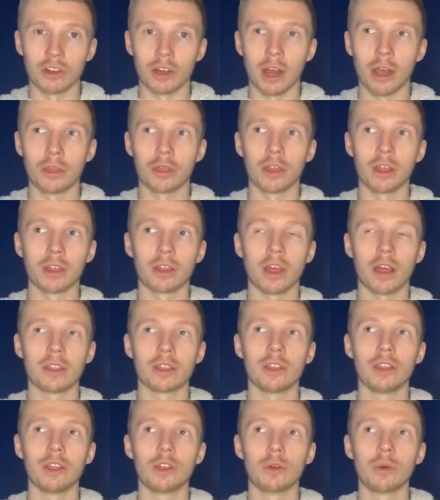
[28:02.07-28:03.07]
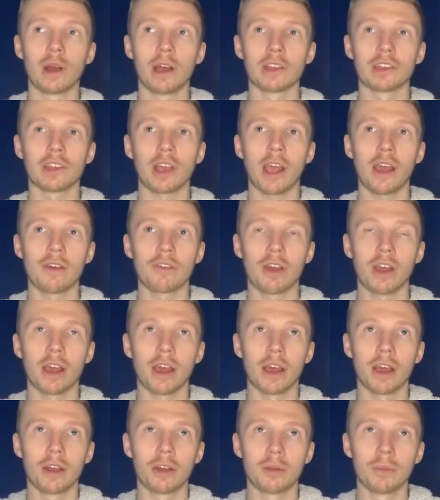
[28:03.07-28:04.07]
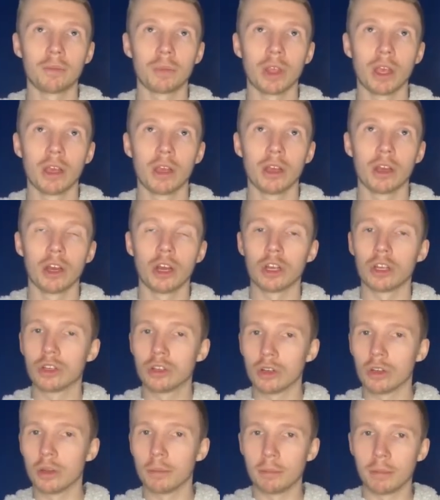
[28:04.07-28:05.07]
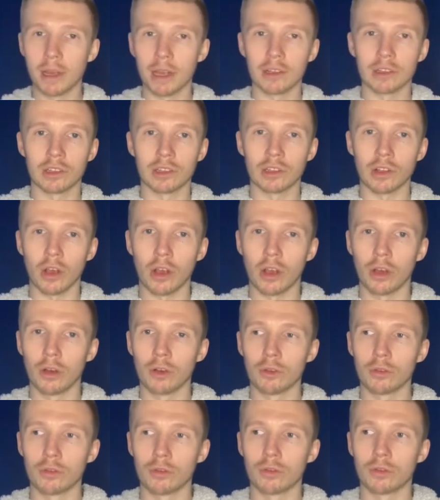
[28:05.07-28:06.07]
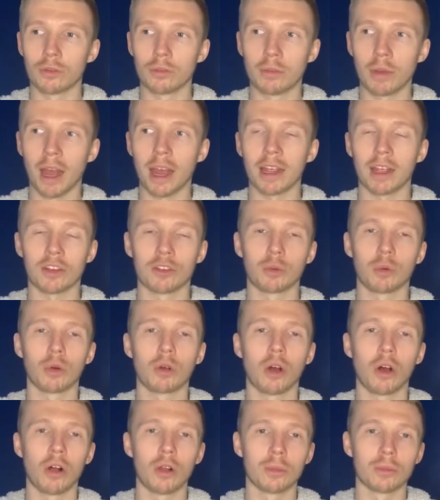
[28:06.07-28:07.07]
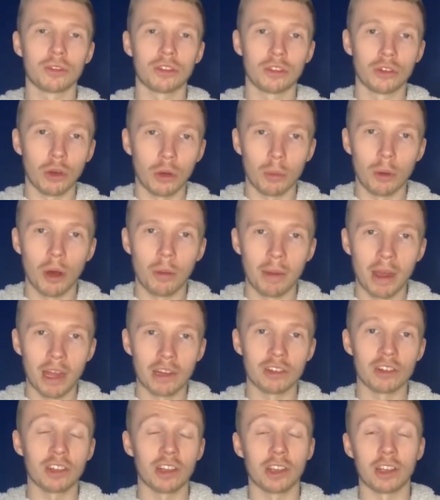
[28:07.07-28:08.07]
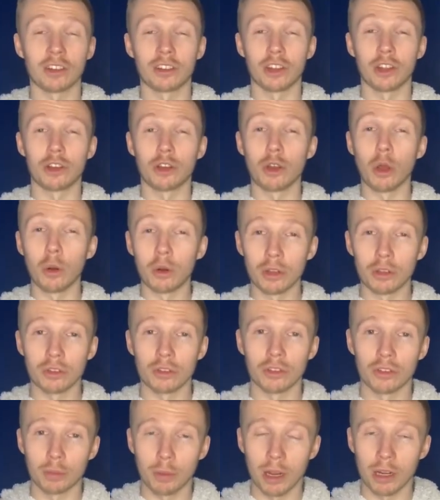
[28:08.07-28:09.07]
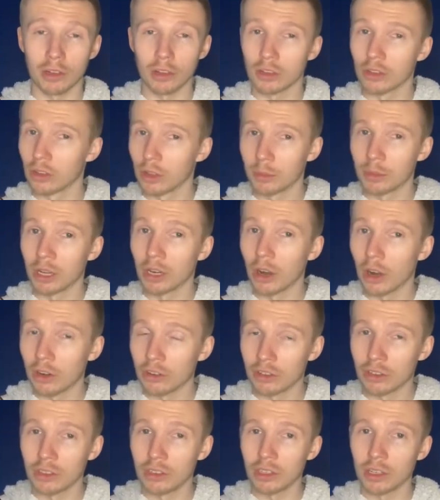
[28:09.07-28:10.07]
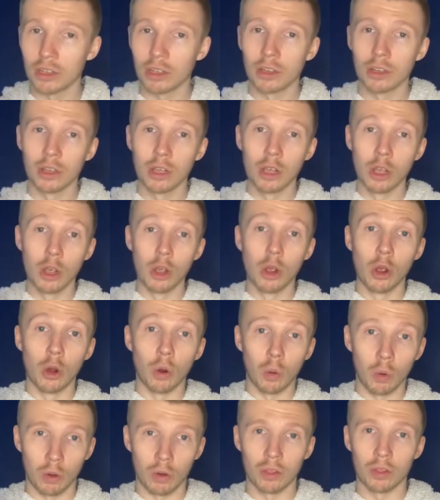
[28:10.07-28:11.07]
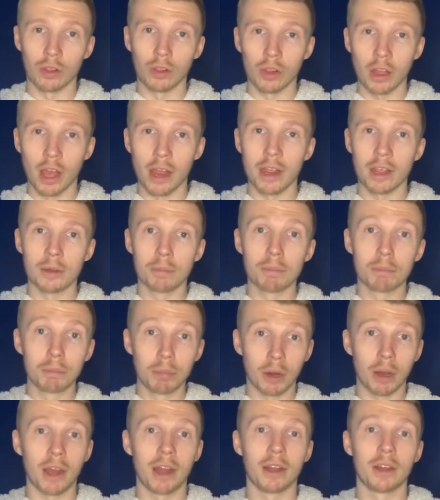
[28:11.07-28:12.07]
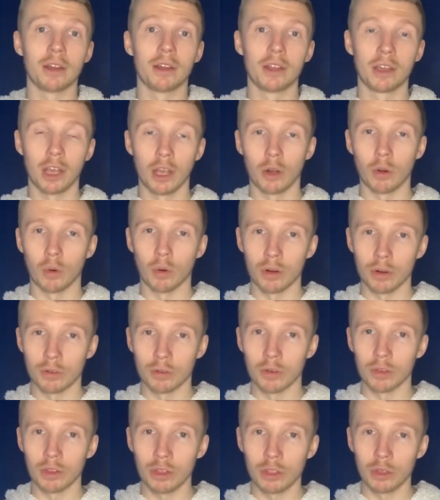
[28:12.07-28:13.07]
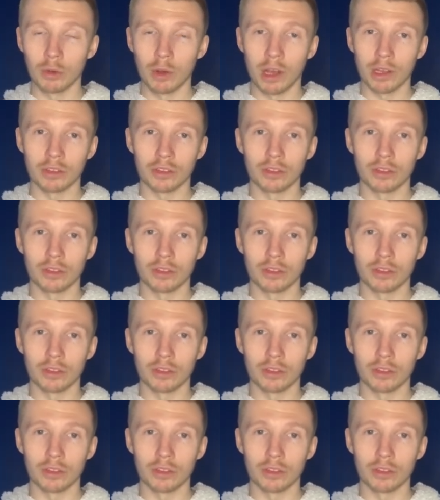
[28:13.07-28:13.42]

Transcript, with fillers: I think that the U.S. have had a good mix of I guess we'll call them snowball matches. Like I said, no disrespect to Colombia and Argentina or the like, but in order for the U.S.